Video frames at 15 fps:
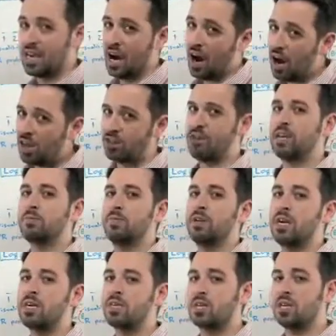it. The other
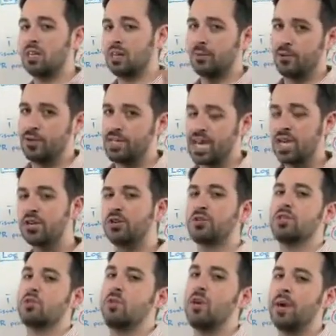explanation, and the more
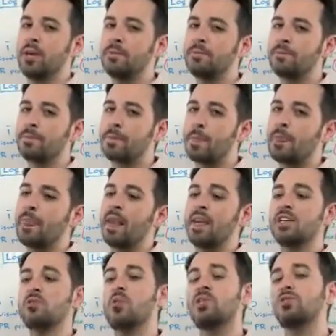dangerous one,
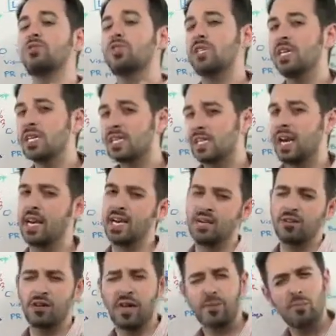is when you see a site
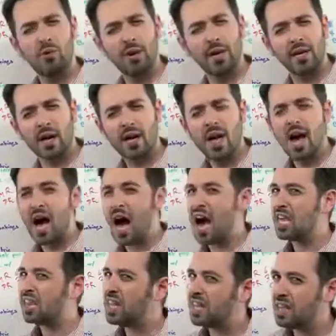and you're like, boy,
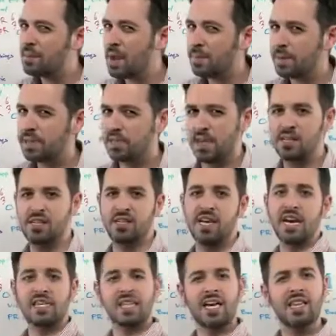I think they might be selling
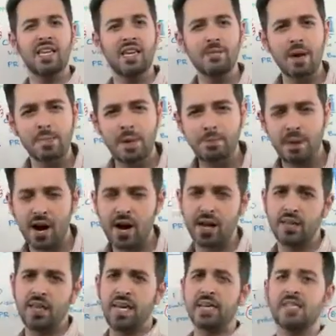links. I think they might be
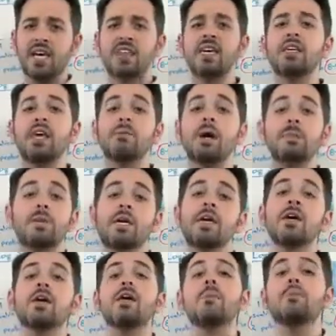buying links. I think they might
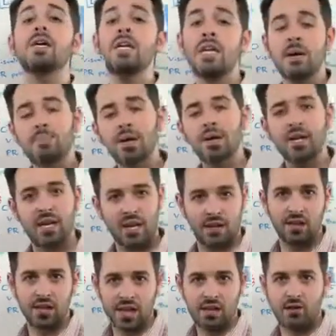be
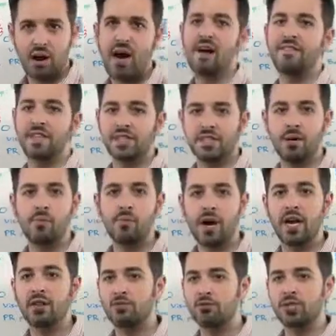manipulating the link graph in some
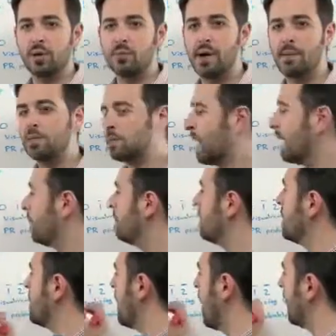way through some web spam.